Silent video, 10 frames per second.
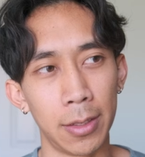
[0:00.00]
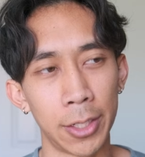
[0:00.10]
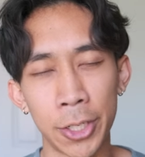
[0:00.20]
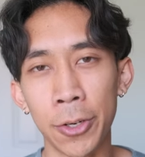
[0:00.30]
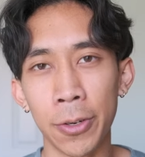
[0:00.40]

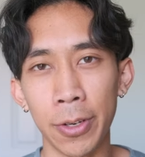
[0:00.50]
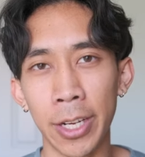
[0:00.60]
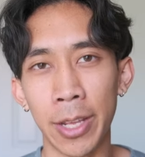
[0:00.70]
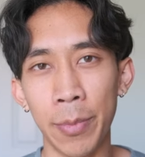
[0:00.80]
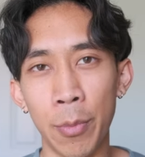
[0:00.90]
sure, it
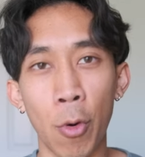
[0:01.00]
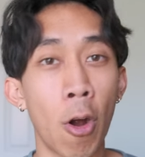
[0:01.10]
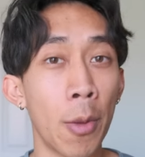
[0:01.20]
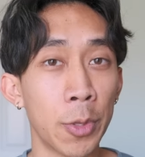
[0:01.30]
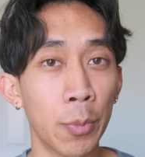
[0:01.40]
can be more
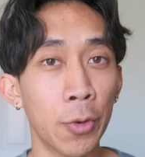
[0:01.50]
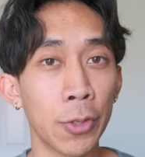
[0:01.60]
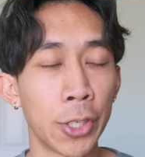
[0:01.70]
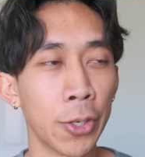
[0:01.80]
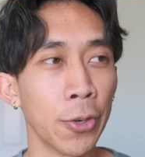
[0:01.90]
optimal,
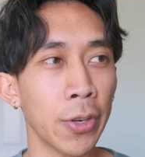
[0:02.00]
sure,